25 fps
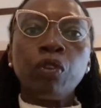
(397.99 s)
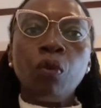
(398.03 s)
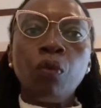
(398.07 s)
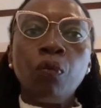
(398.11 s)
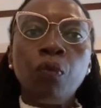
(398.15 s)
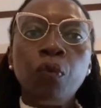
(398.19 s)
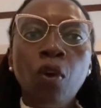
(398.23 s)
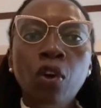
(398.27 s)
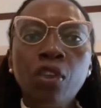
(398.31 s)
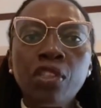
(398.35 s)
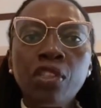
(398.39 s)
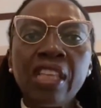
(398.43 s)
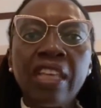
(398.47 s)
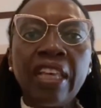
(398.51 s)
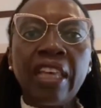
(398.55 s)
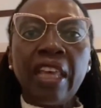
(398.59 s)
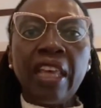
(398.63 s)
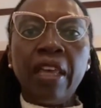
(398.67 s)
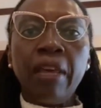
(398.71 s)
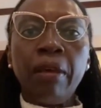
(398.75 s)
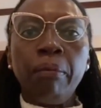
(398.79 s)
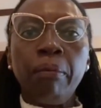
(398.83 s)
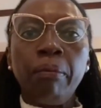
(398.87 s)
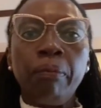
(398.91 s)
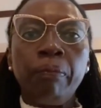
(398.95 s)
forcing
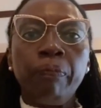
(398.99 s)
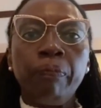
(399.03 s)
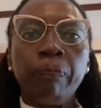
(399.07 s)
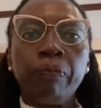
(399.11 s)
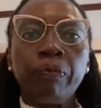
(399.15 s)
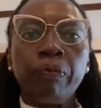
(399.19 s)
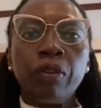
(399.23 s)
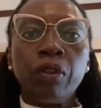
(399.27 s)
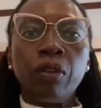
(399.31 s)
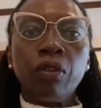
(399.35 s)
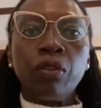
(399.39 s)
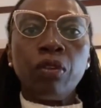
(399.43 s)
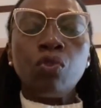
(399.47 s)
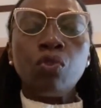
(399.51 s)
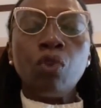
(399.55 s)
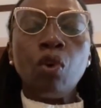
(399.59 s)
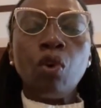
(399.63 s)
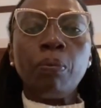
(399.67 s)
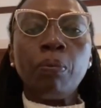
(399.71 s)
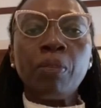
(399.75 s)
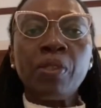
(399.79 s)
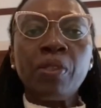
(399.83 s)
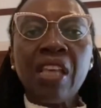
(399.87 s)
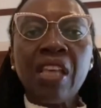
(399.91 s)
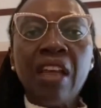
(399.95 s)
him to
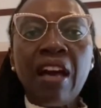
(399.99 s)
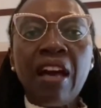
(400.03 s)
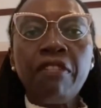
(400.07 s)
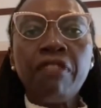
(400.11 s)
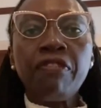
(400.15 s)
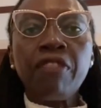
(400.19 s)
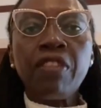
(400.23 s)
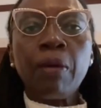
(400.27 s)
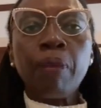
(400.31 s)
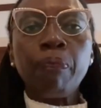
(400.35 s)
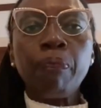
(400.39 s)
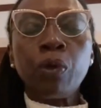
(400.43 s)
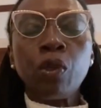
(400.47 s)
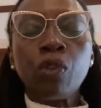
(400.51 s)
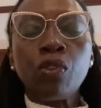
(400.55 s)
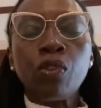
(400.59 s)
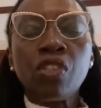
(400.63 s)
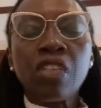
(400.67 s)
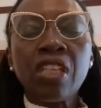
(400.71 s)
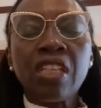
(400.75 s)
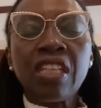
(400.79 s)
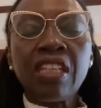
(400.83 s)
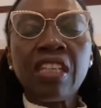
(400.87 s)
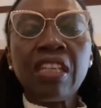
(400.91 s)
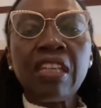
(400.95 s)
observe the
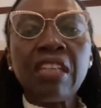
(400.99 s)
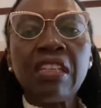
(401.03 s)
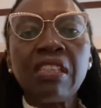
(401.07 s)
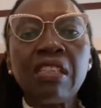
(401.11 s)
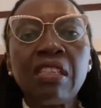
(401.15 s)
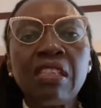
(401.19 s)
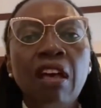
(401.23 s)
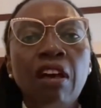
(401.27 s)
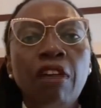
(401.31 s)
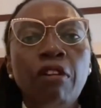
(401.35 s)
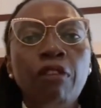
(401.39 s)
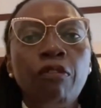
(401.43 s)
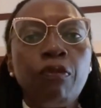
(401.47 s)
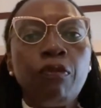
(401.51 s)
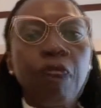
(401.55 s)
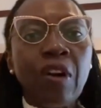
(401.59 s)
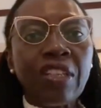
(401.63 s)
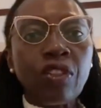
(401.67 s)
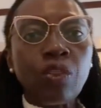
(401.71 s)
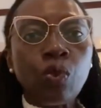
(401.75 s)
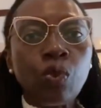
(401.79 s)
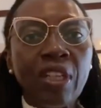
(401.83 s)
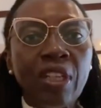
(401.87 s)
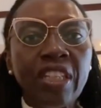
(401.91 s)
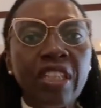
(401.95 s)
proceedings
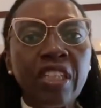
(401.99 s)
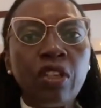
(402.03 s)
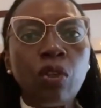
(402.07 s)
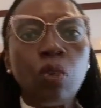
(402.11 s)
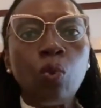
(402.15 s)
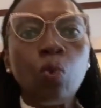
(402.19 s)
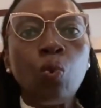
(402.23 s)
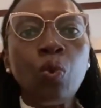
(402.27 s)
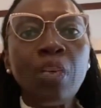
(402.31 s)
virtually,